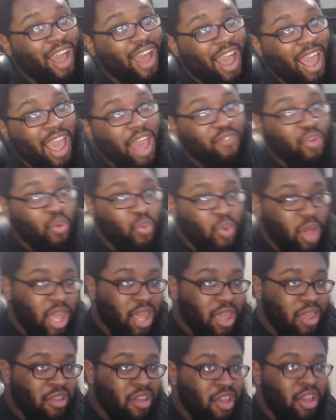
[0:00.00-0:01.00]
I have a
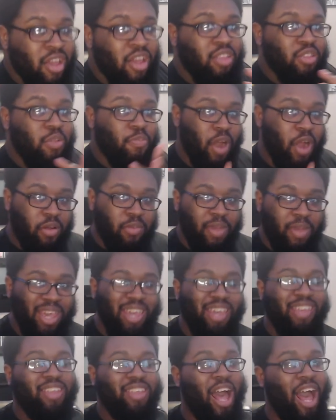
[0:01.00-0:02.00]
Wii. The problem
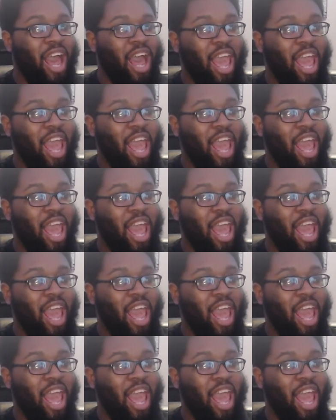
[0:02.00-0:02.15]
is,